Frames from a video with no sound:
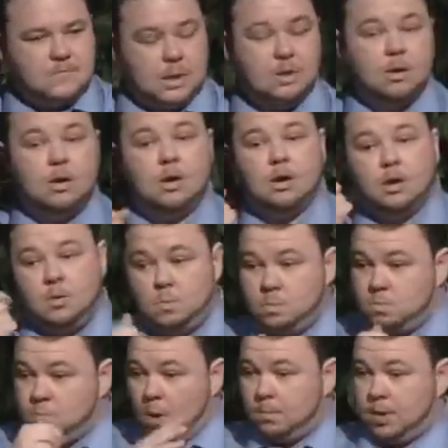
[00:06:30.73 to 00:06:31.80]
and
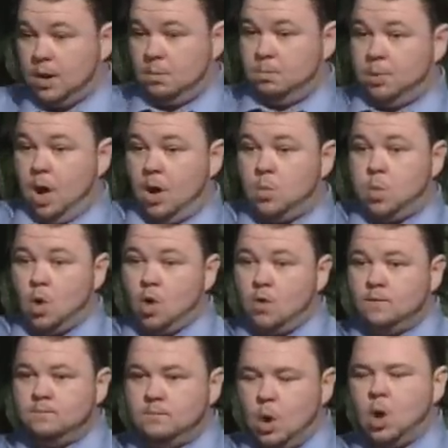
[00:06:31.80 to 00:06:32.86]
Radcliffe being
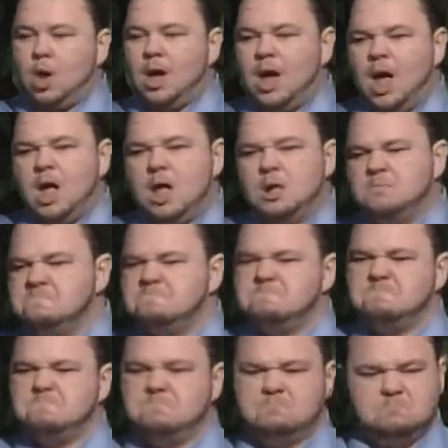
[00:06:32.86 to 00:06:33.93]
their
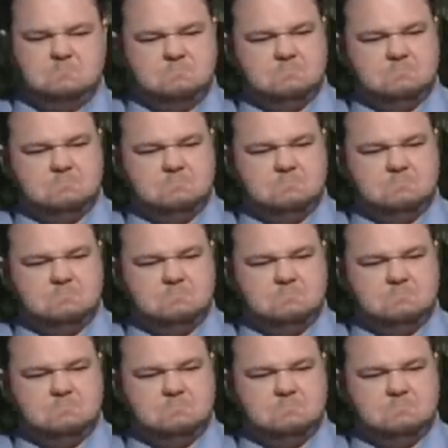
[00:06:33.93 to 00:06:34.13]
adjunct.